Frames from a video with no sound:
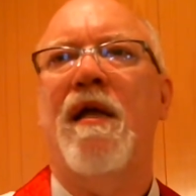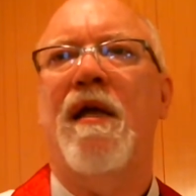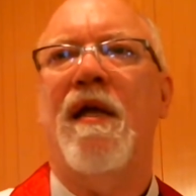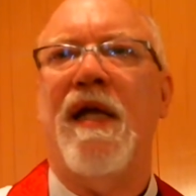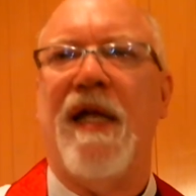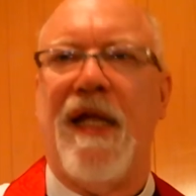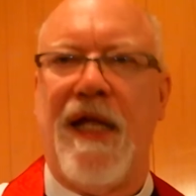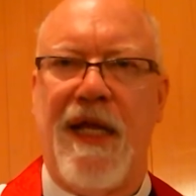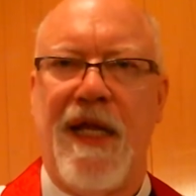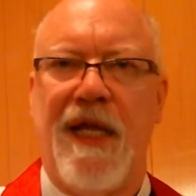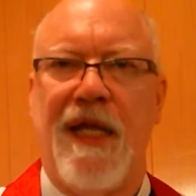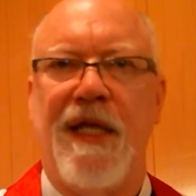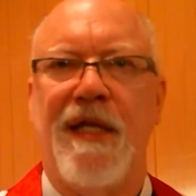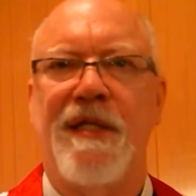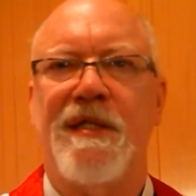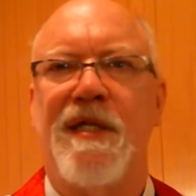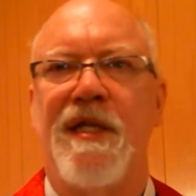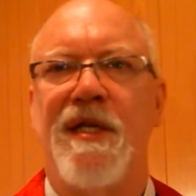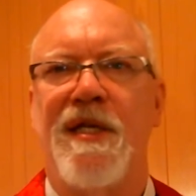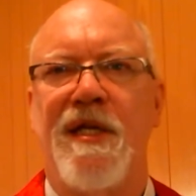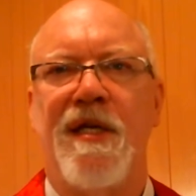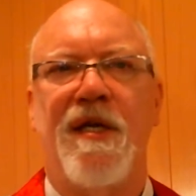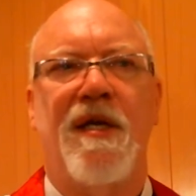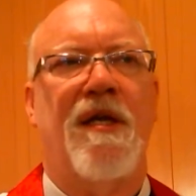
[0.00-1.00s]
it is
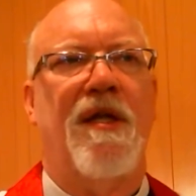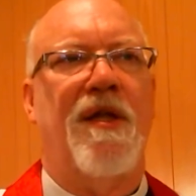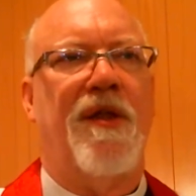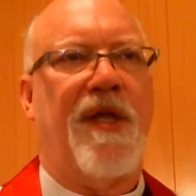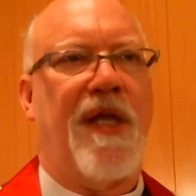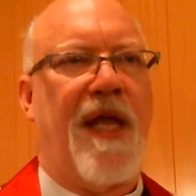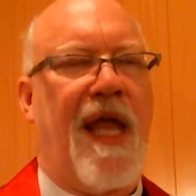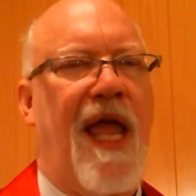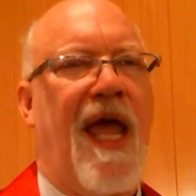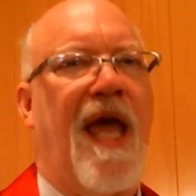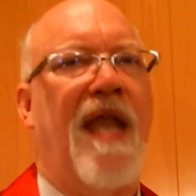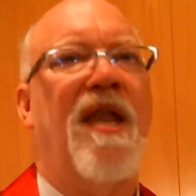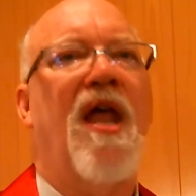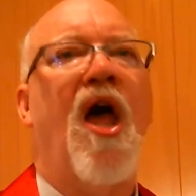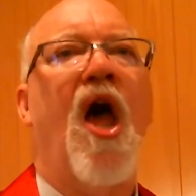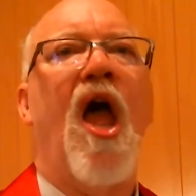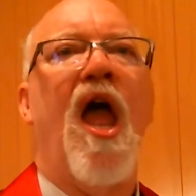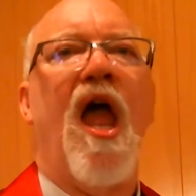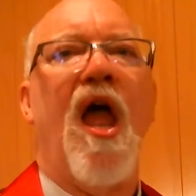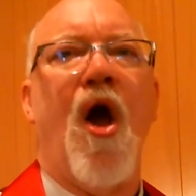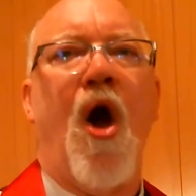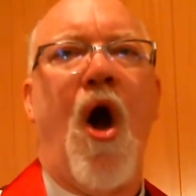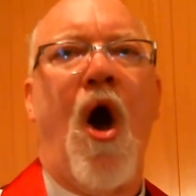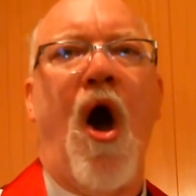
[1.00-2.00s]
until the end,
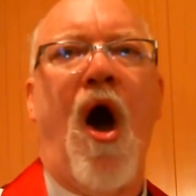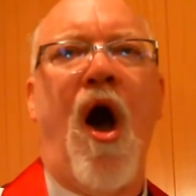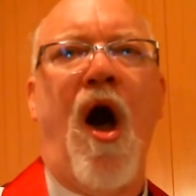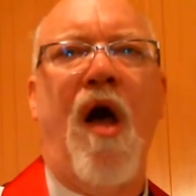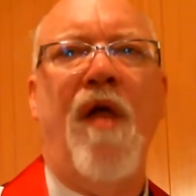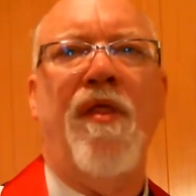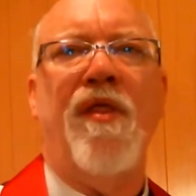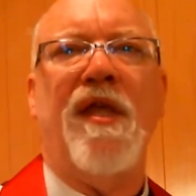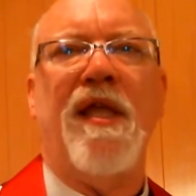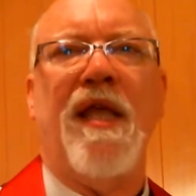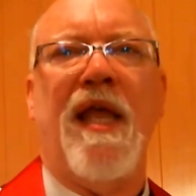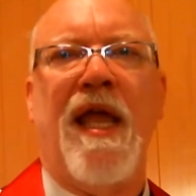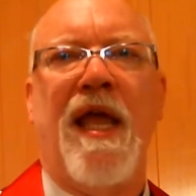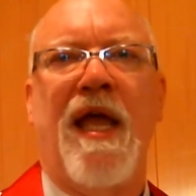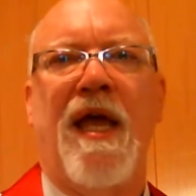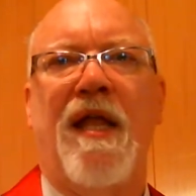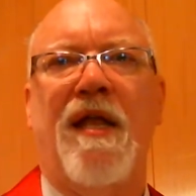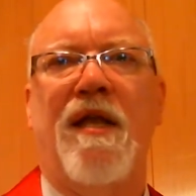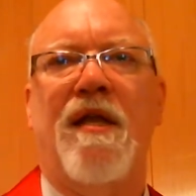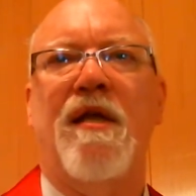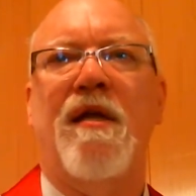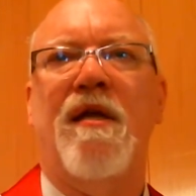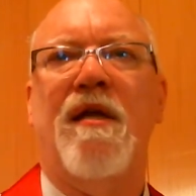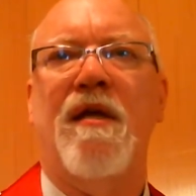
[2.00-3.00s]
on the
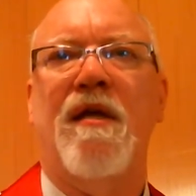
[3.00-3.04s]
end.